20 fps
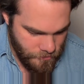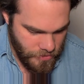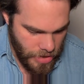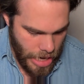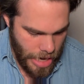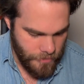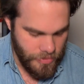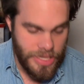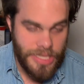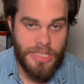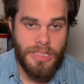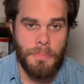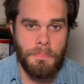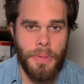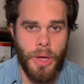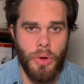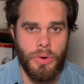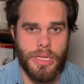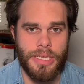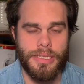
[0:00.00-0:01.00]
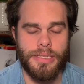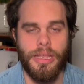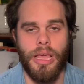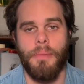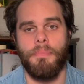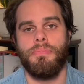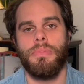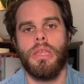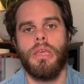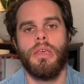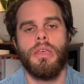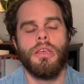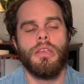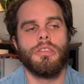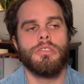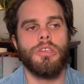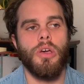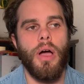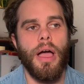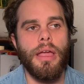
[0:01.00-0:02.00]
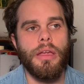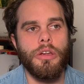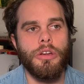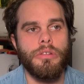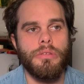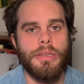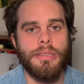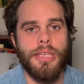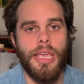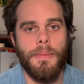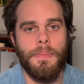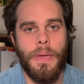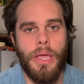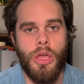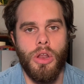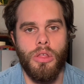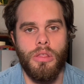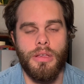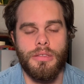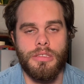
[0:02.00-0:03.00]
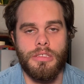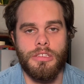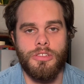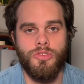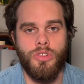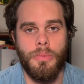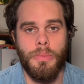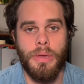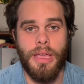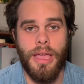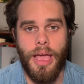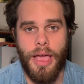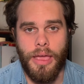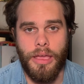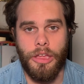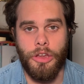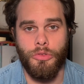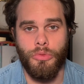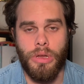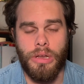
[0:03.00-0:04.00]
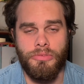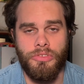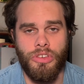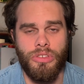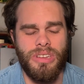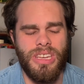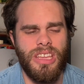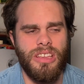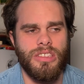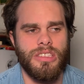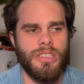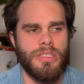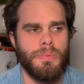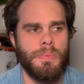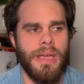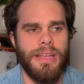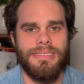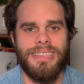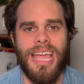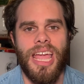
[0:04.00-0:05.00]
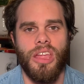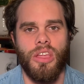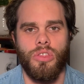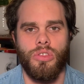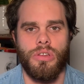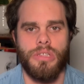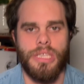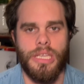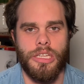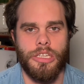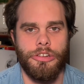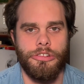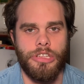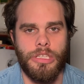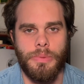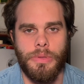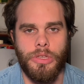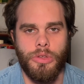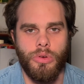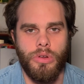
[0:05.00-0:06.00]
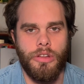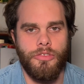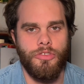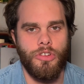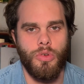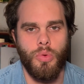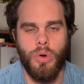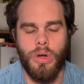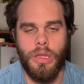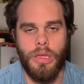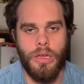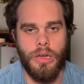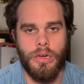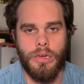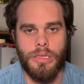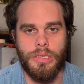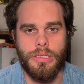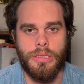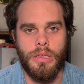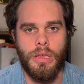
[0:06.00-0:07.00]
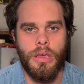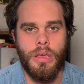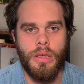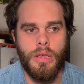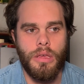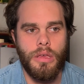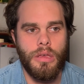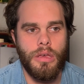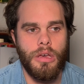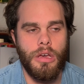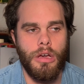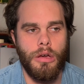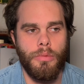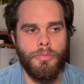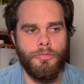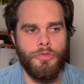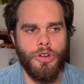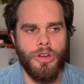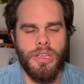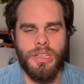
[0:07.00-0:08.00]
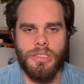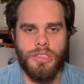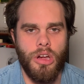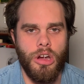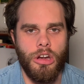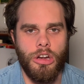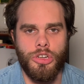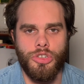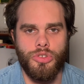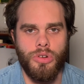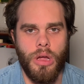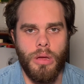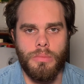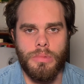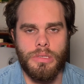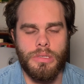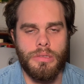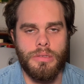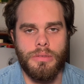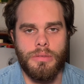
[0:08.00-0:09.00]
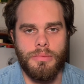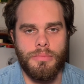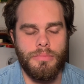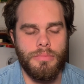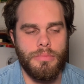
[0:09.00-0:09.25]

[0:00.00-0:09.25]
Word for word: 5, this is the bonus step. So I currently take piano lessons from a guy in Greenville, and he is a spectacular teacher. He's been doing it for 20 years for guitar, drums,